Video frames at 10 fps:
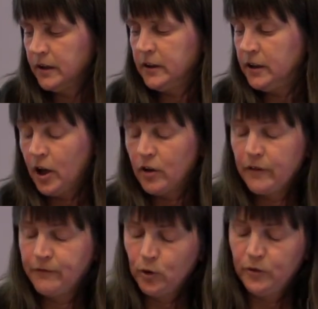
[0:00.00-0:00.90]
you know,
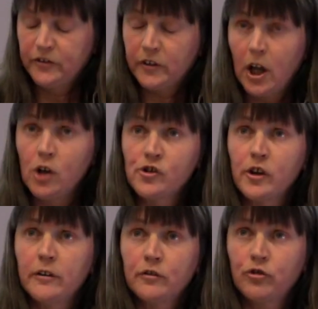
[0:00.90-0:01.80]
the full
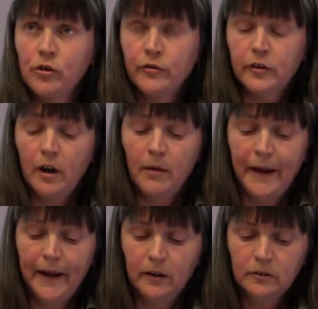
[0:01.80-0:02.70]
disclosure, the truth to come
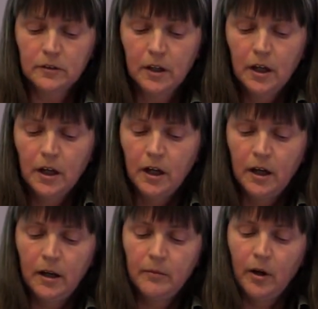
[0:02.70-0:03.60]
out,
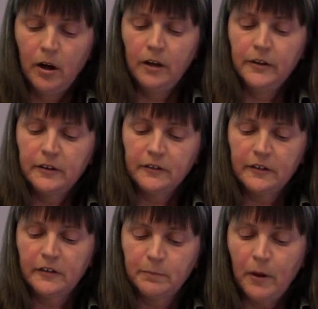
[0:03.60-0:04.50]
are
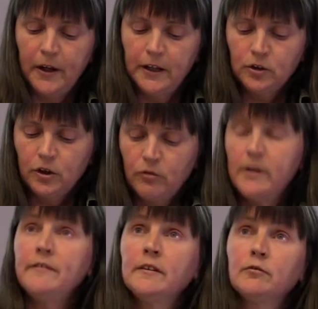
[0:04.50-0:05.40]
the spying on the
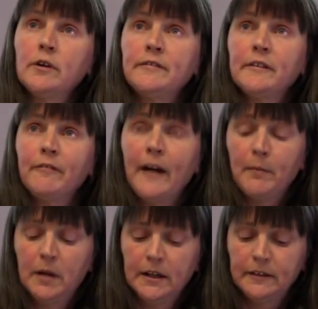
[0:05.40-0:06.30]
grieving
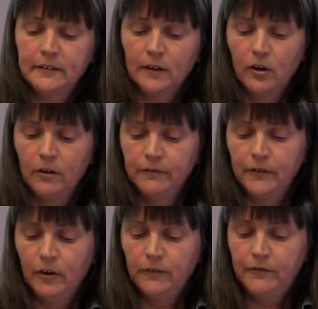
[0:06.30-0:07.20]
families
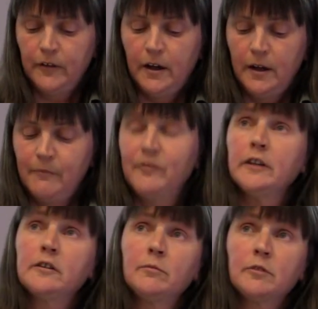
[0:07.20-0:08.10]
of
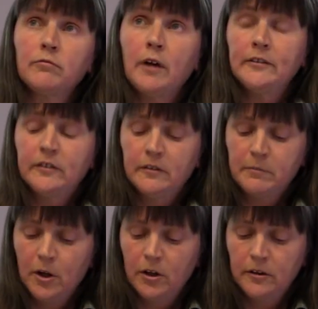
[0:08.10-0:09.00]
victims of racist
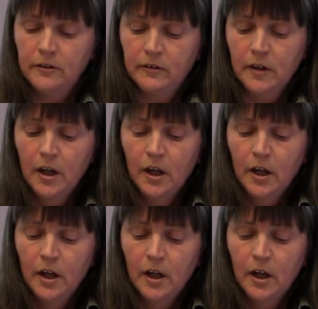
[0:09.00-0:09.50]
murders